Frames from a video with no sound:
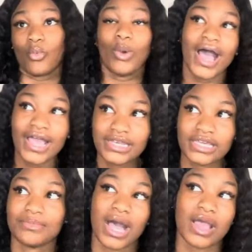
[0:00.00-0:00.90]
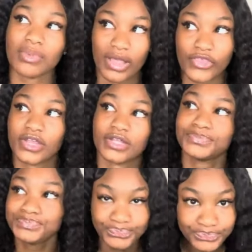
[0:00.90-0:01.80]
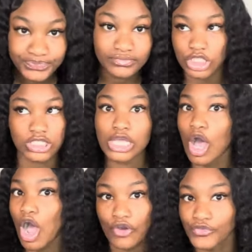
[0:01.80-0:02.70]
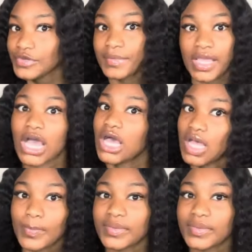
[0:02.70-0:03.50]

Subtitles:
Why did my brother just offer me up?